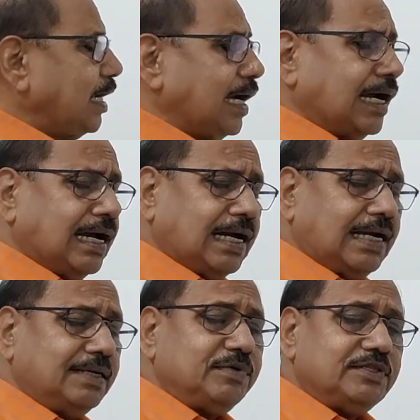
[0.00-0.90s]

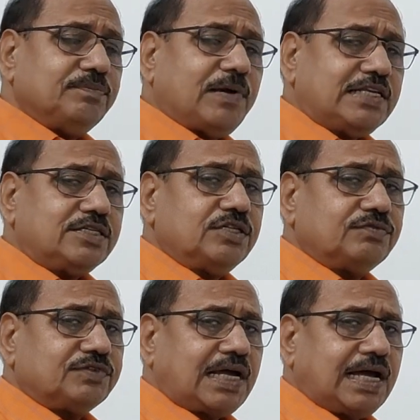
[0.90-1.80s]
And with the passage
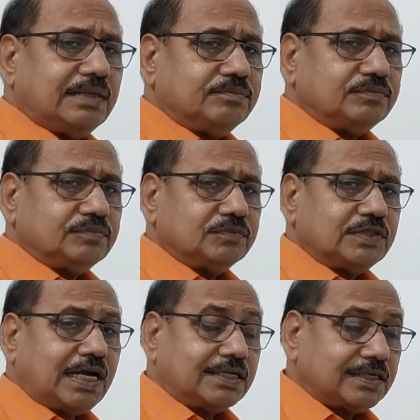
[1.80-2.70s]
of time,
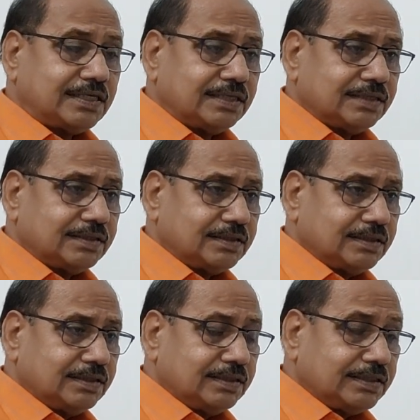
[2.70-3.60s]
that
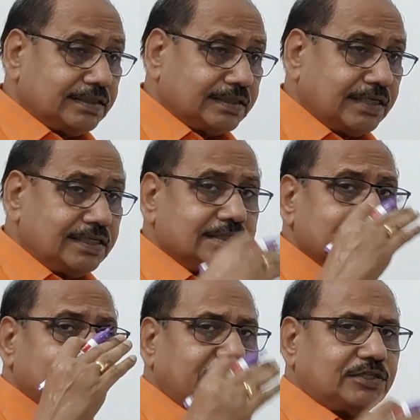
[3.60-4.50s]
increase
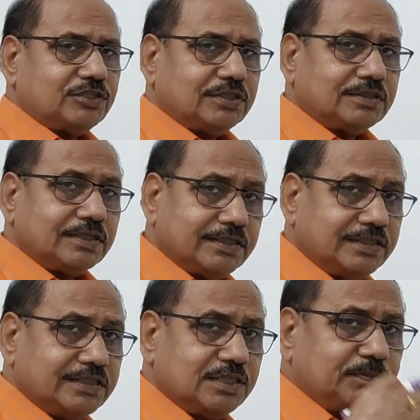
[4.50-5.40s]
in pressure,
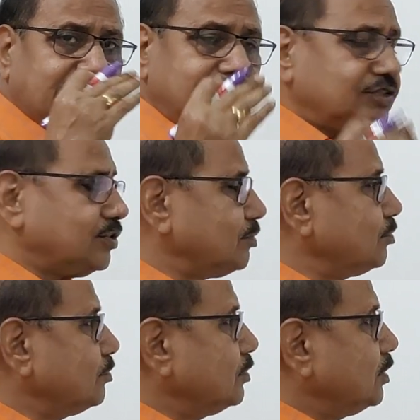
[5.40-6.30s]
it
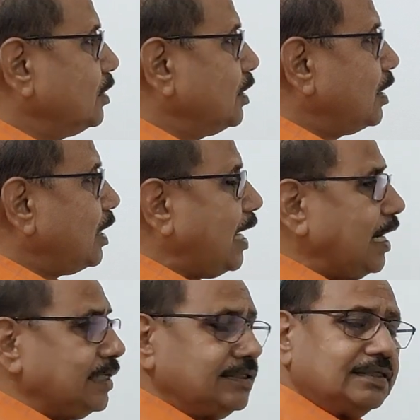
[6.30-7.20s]
dissipates
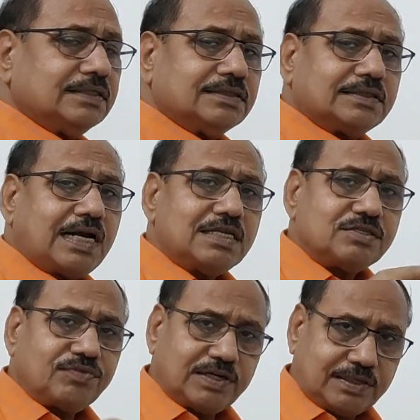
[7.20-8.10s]
and
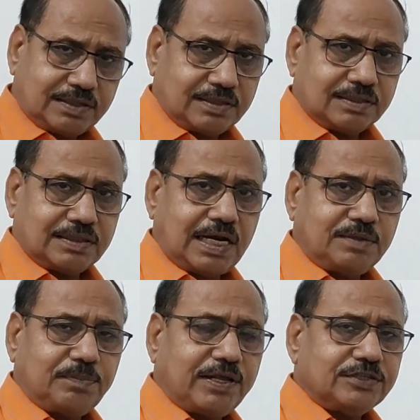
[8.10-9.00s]
transfer
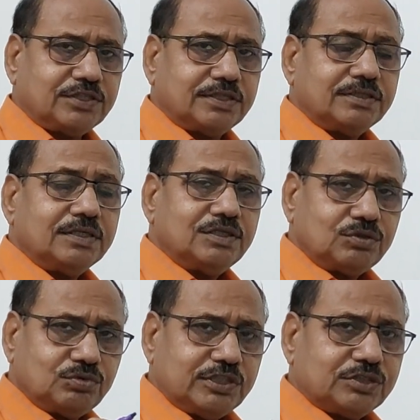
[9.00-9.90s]
that pressure
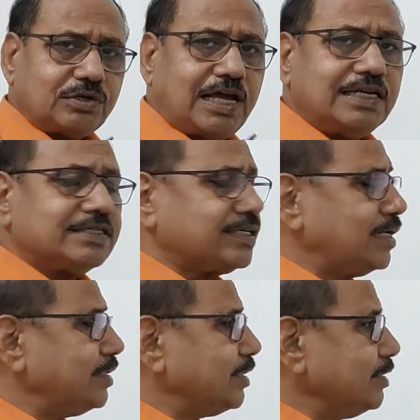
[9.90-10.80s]
to the soil
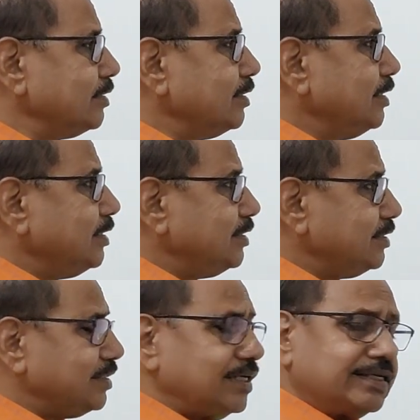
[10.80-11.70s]
skeleton,
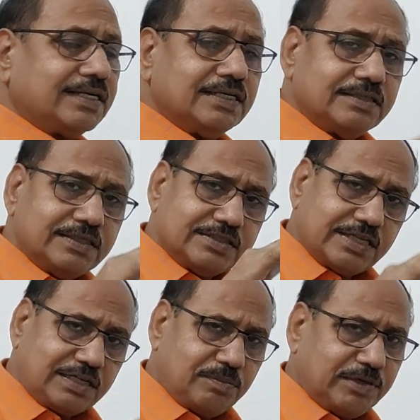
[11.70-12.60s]
resulting in the
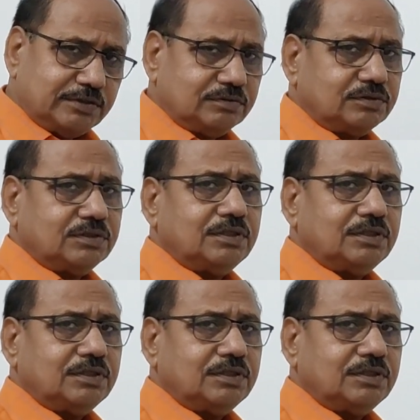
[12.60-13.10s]
settlement